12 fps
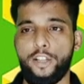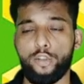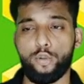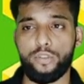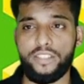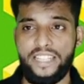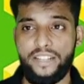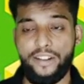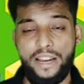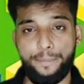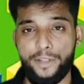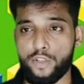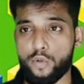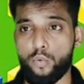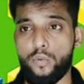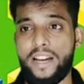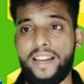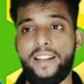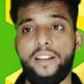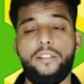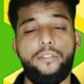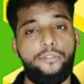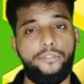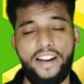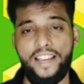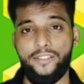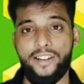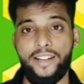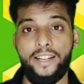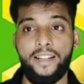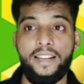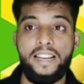So 3y plus 2y, 5y.